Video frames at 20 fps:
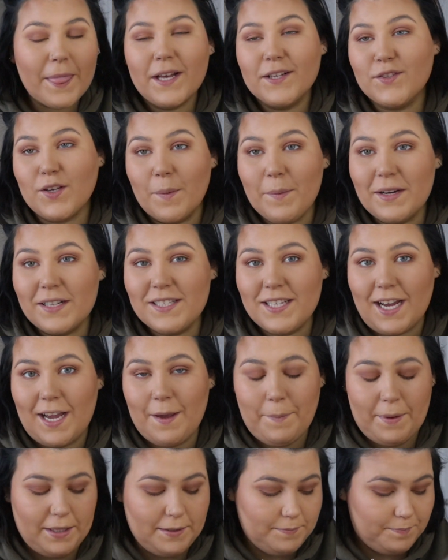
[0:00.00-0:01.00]
So I'm gonna
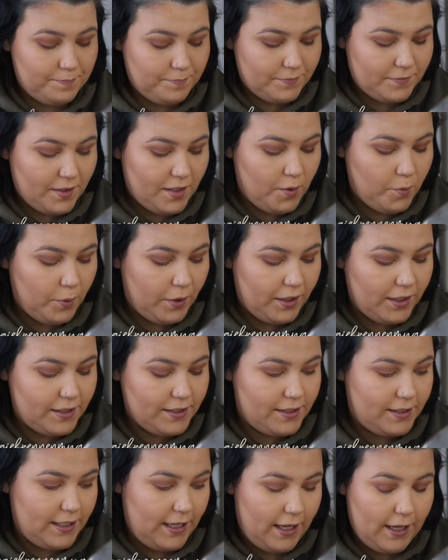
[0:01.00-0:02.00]
time it and we're gonna
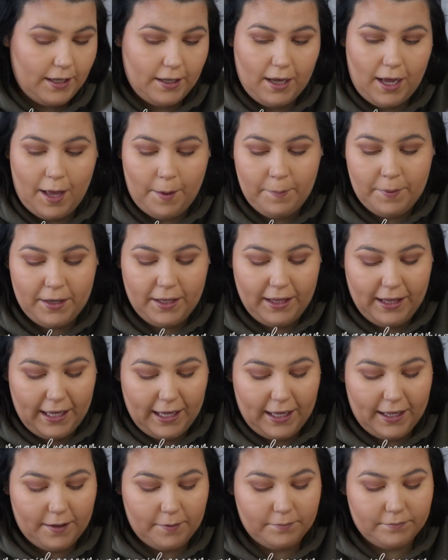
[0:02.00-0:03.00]
see. I'm
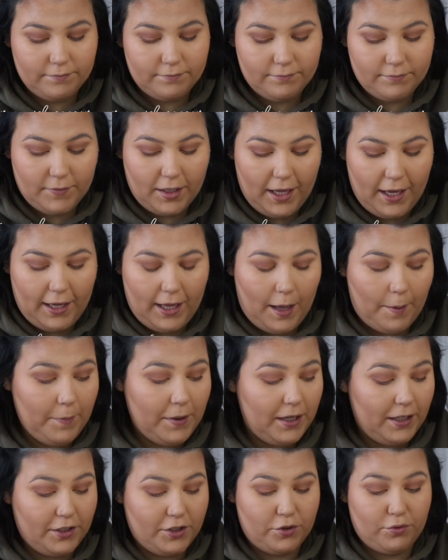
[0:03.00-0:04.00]

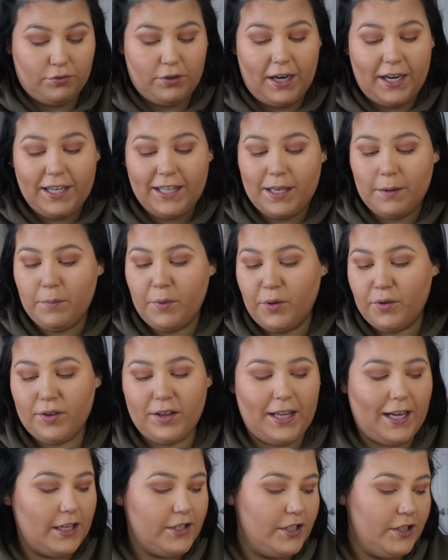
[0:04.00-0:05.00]
gonna try to get both
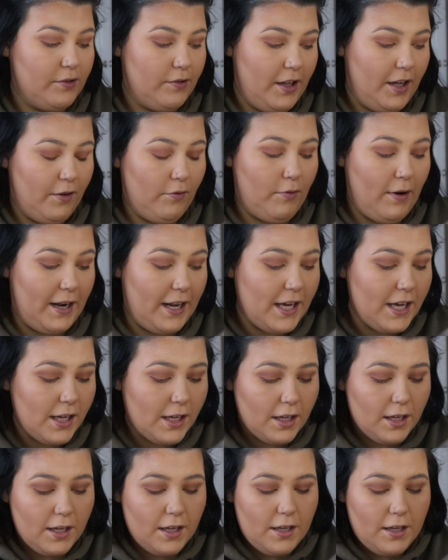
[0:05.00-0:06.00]
lashes like
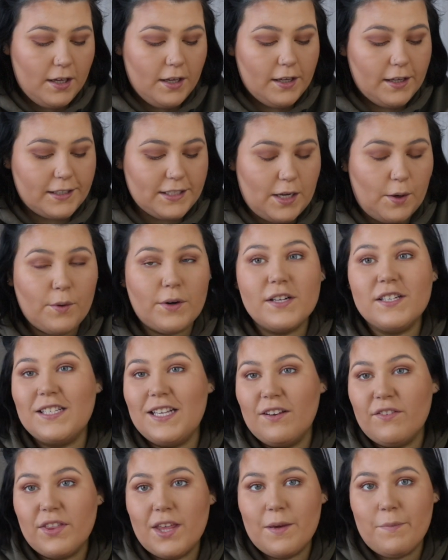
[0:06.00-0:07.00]
ready because I want to
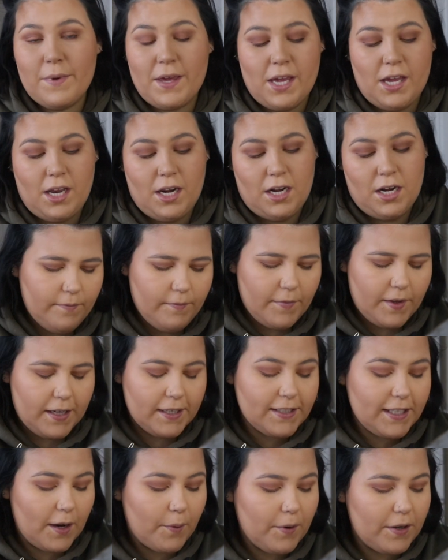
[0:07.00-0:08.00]
see if they mean,
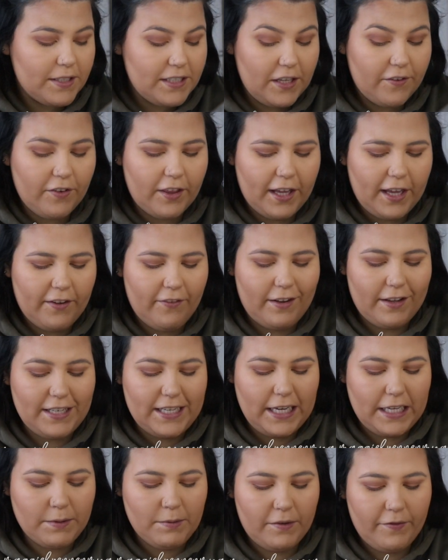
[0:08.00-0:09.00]
because I want to see if like if it
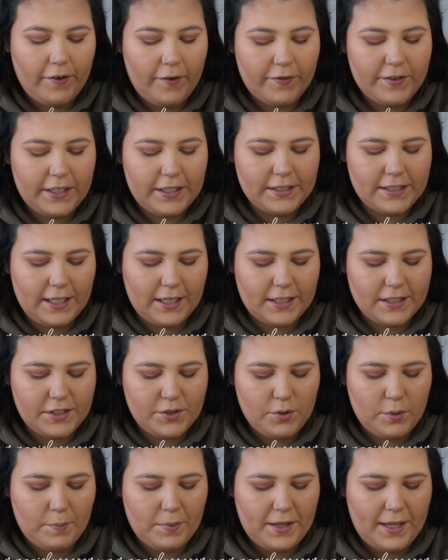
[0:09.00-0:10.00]
takes me 15
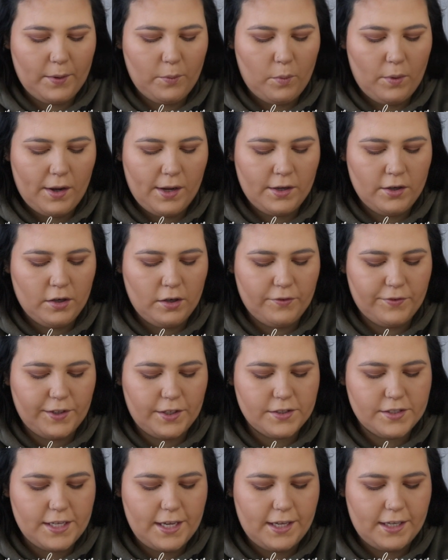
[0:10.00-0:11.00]
seconds to apply one or if
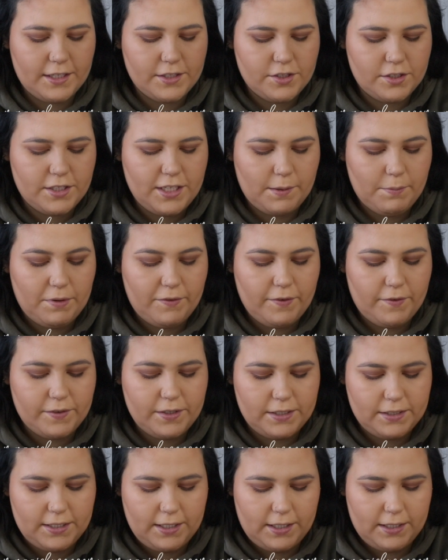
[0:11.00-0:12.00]
they're saying it should take me
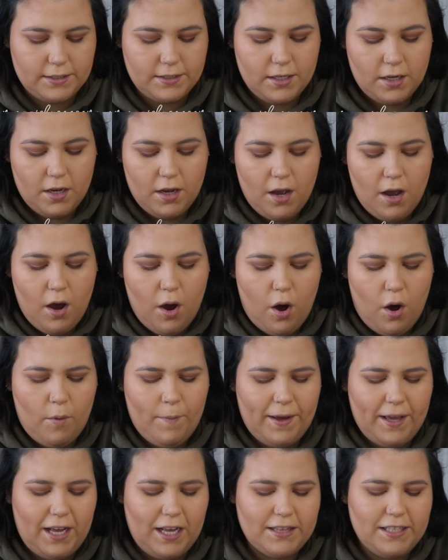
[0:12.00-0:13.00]
15 seconds. Oh
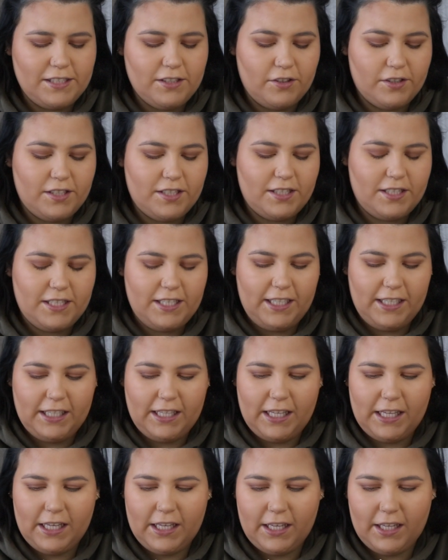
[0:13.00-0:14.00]
my god, these are
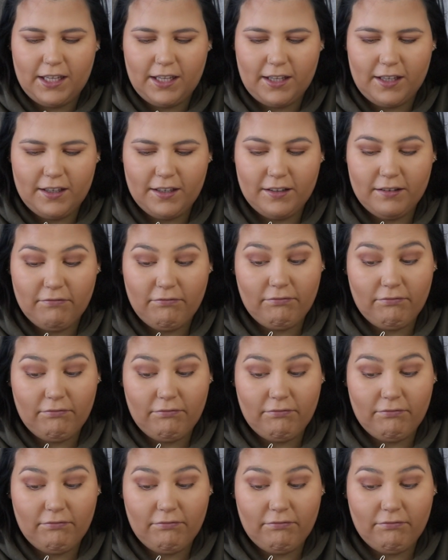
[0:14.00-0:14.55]
sticky.